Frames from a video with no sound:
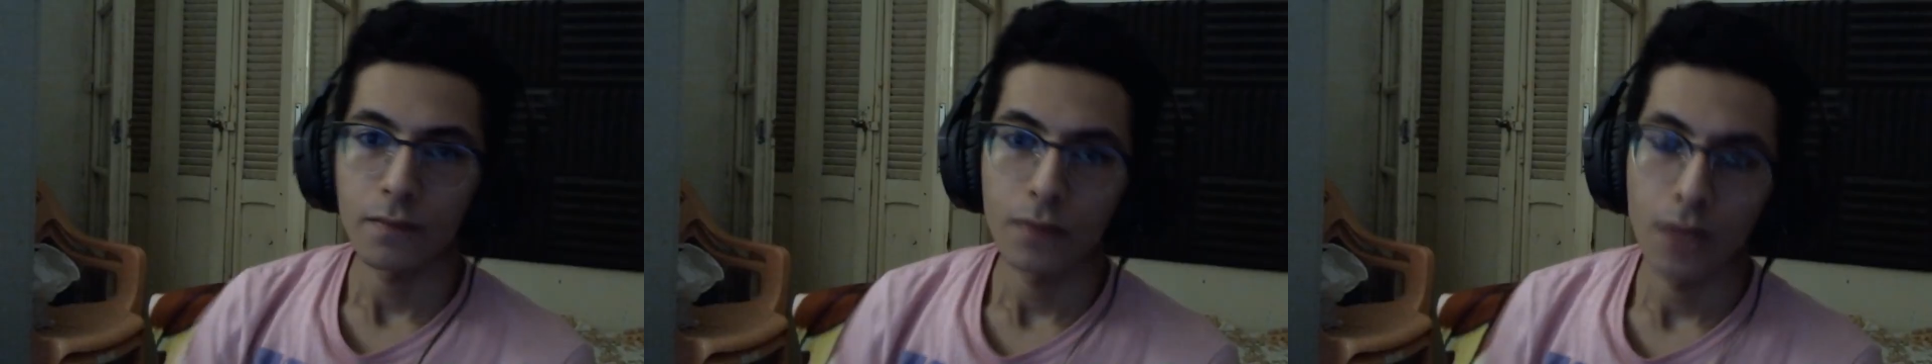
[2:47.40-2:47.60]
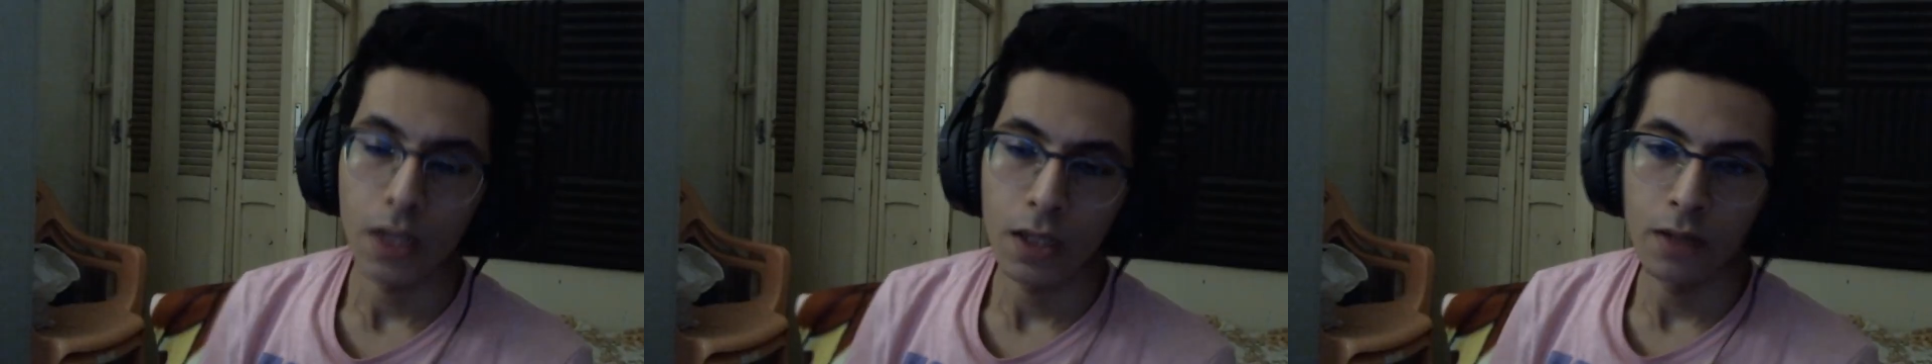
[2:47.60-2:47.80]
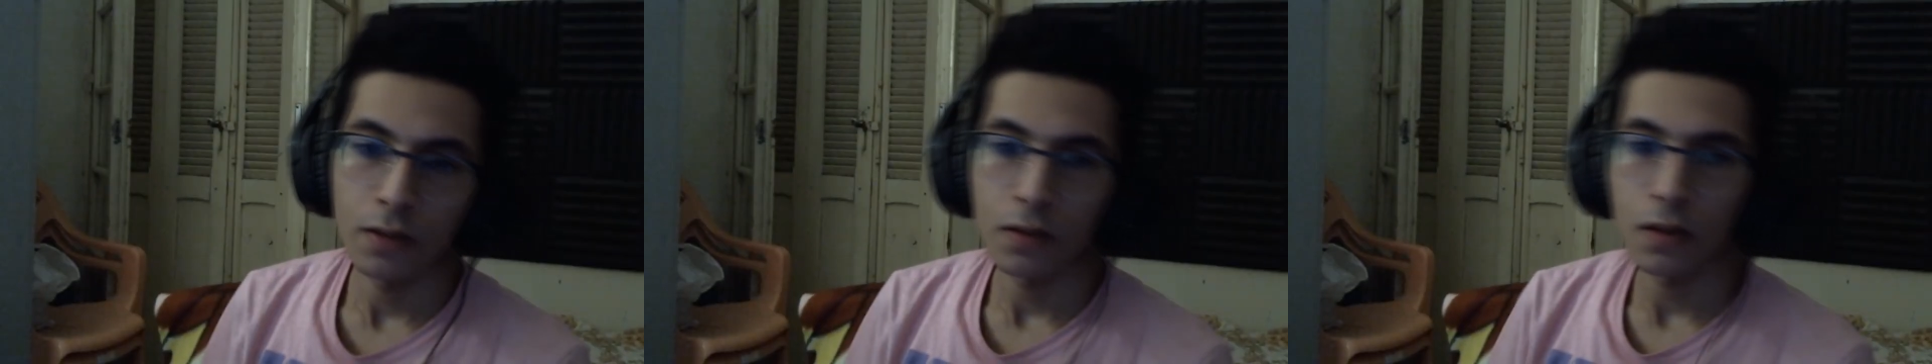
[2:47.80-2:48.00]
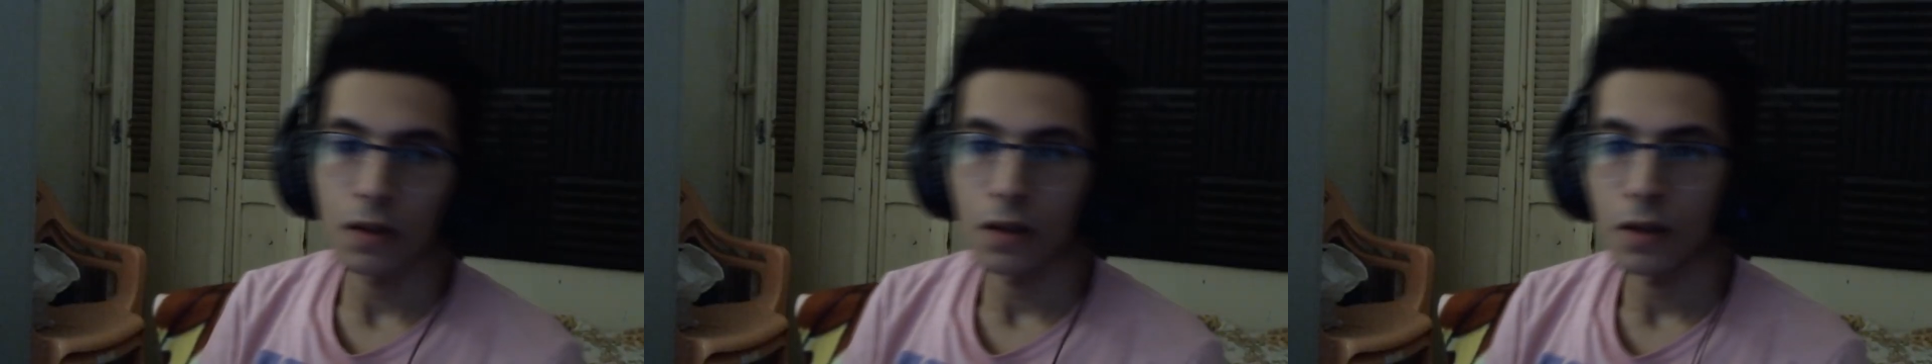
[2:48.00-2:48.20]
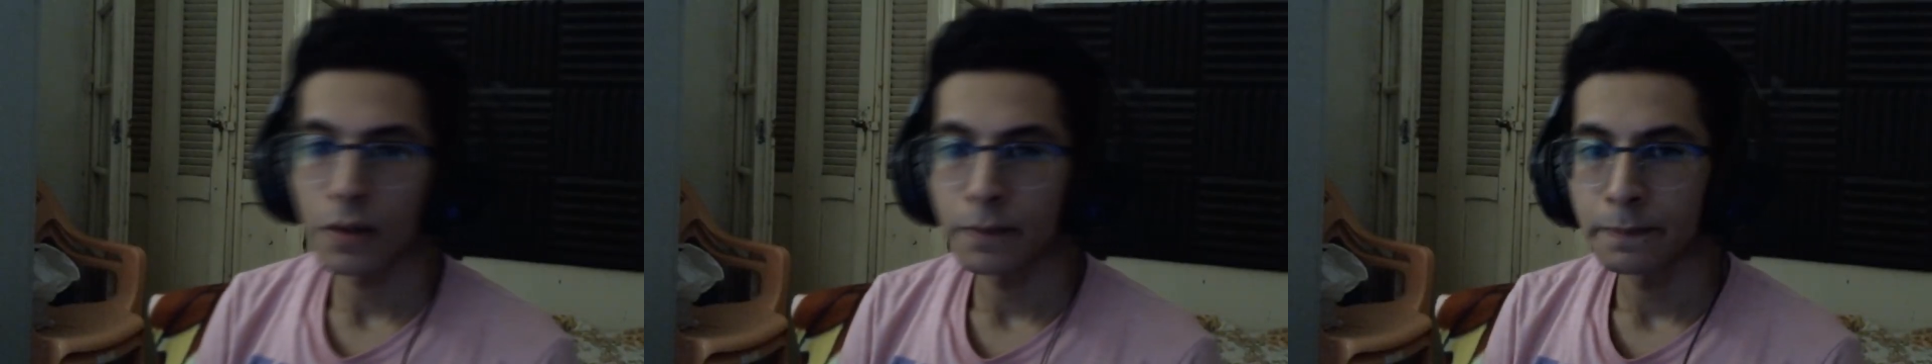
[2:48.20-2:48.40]
And
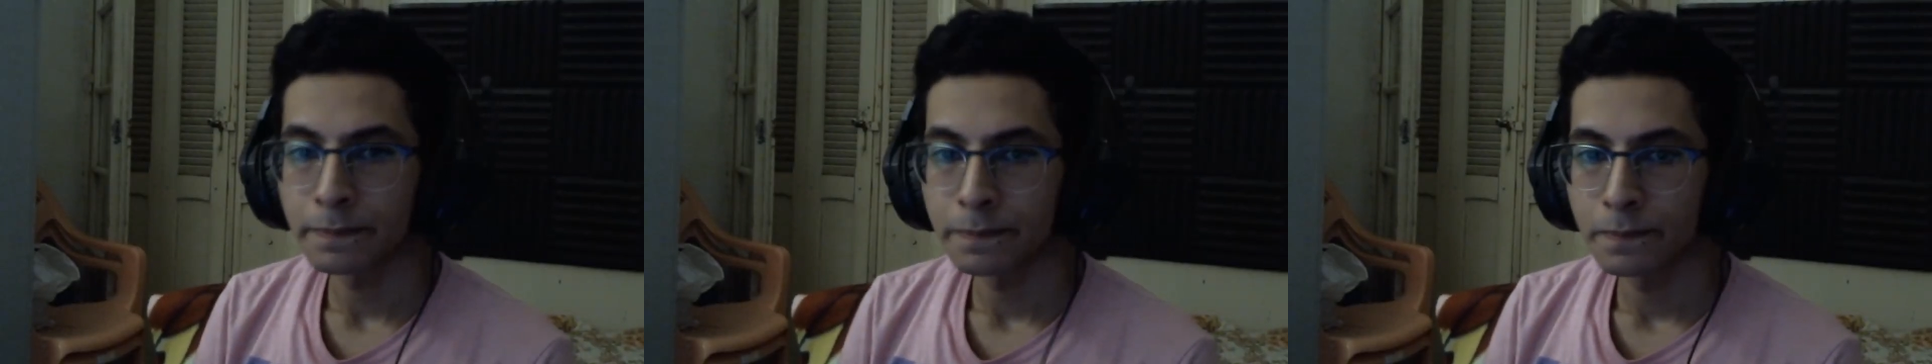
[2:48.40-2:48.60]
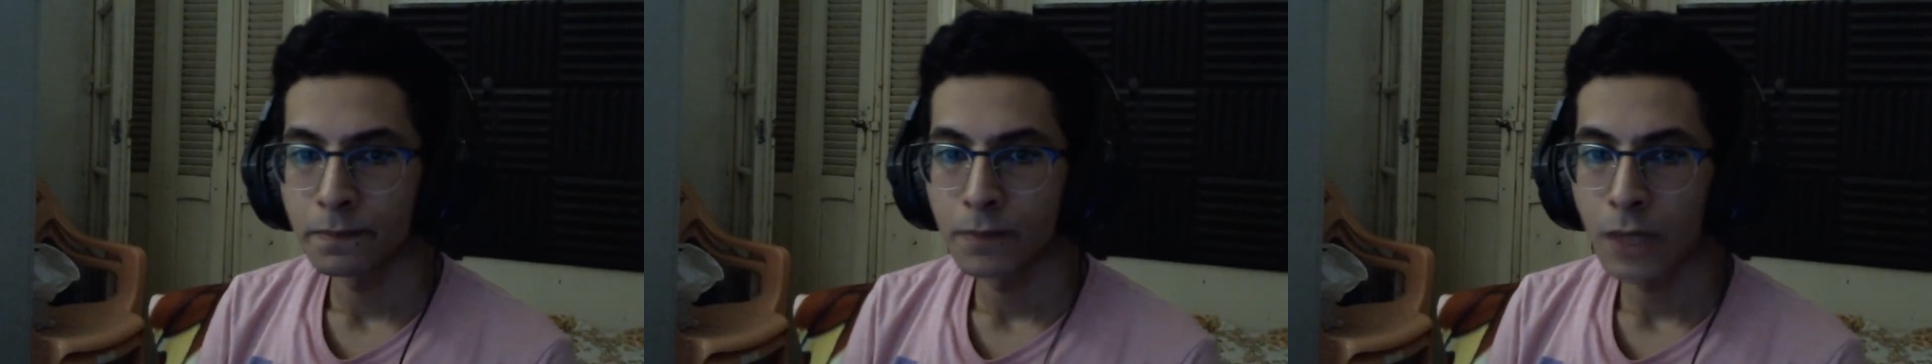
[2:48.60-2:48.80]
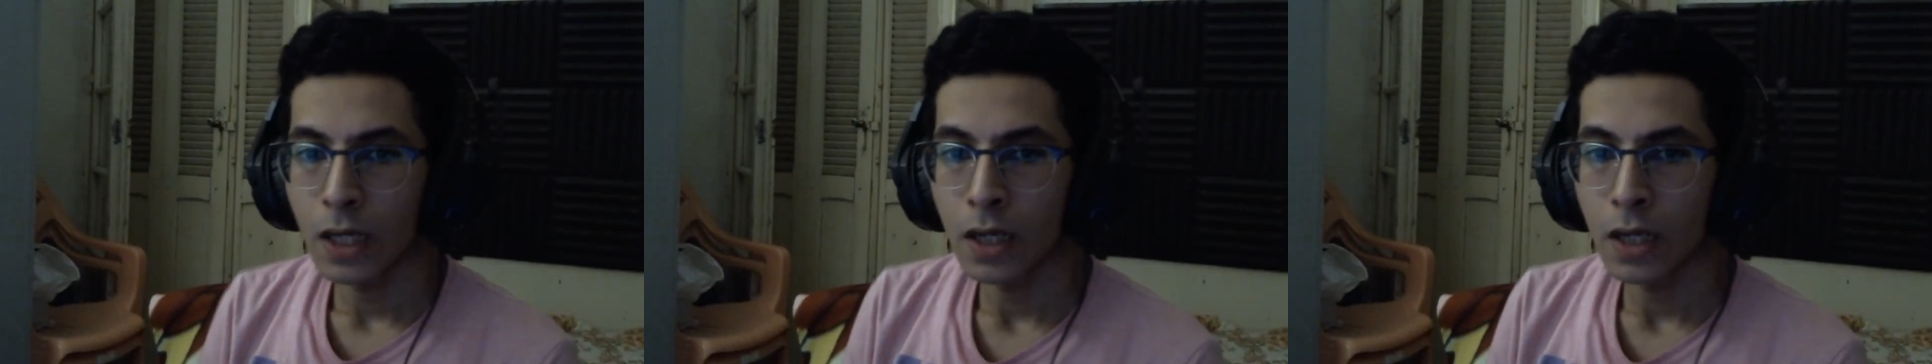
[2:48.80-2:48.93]
yeah,